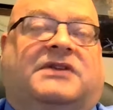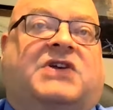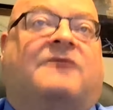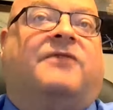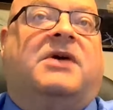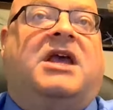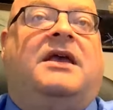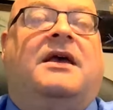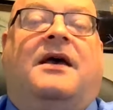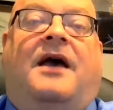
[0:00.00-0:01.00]

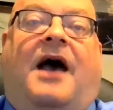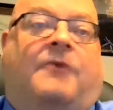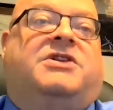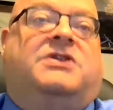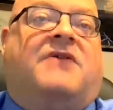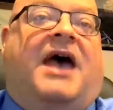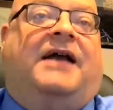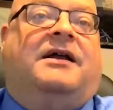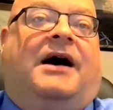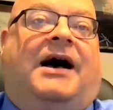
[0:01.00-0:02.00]
discovery. I would do
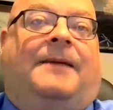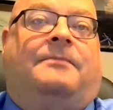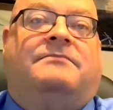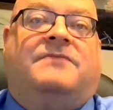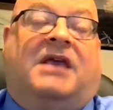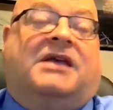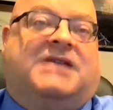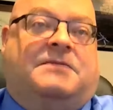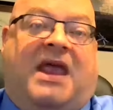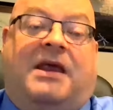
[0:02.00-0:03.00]
that, um, because
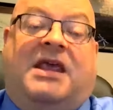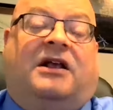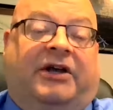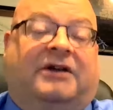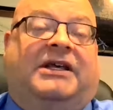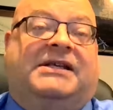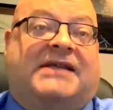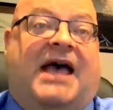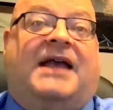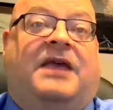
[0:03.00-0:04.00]
he made, he clearly
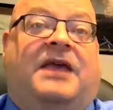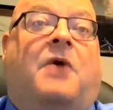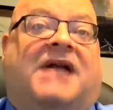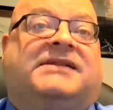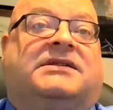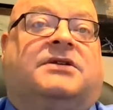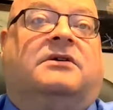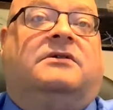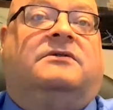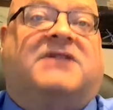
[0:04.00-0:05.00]
said he wants
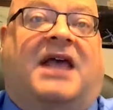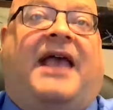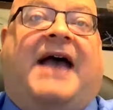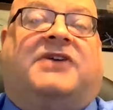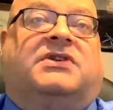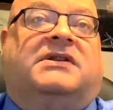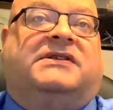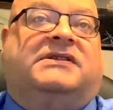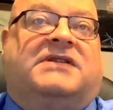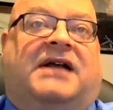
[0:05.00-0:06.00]
to take action.
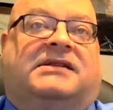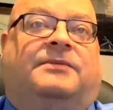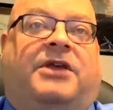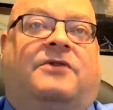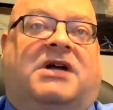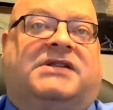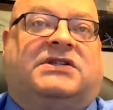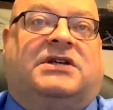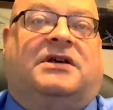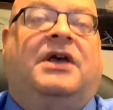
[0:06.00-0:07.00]
This is not somebody who wants
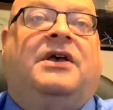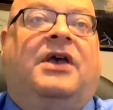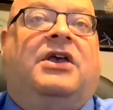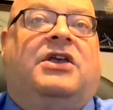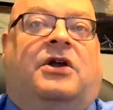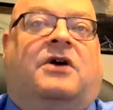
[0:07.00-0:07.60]
to, you